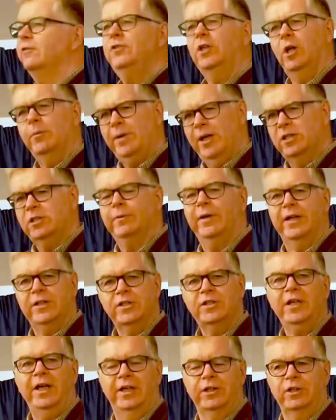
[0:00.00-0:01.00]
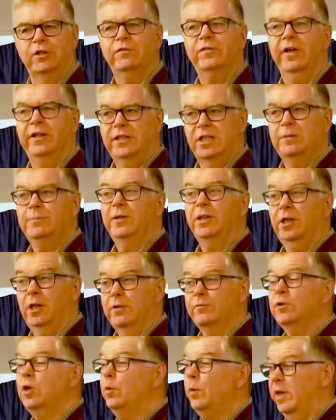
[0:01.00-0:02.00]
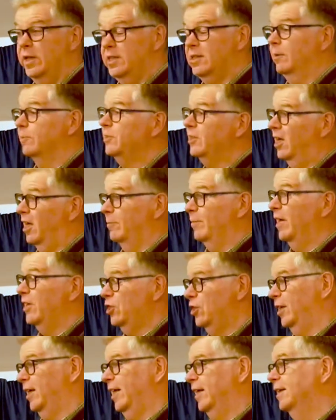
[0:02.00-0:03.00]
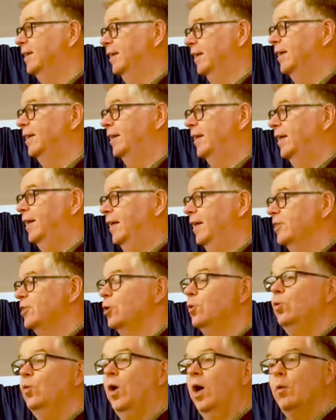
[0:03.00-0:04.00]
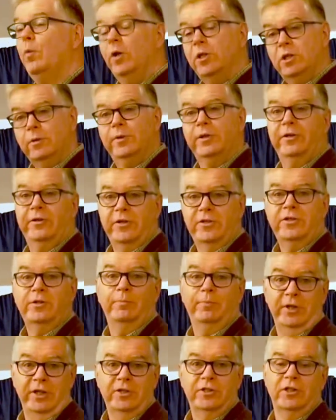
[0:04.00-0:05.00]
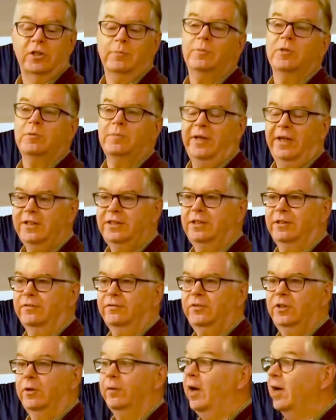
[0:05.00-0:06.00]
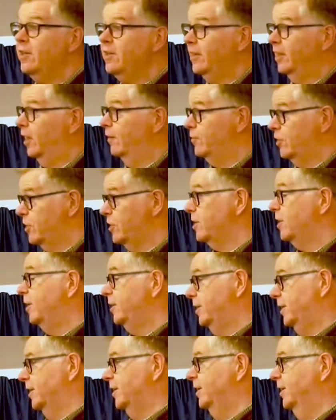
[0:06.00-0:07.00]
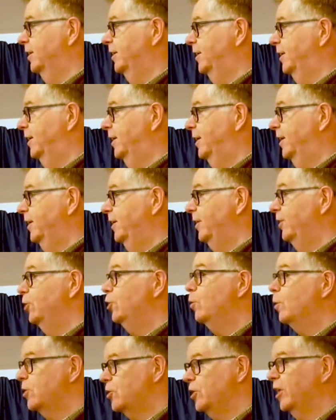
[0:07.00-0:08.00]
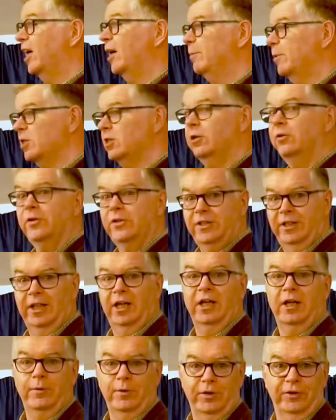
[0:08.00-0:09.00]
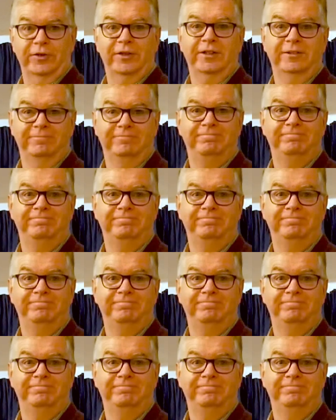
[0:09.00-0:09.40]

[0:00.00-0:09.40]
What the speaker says: if you go back to Acts 10, you find he's been going for quite some time, actually. So I wonder whether it's the preacher's perspective. I think I've just started. You're wondering how much longer is he going to go on?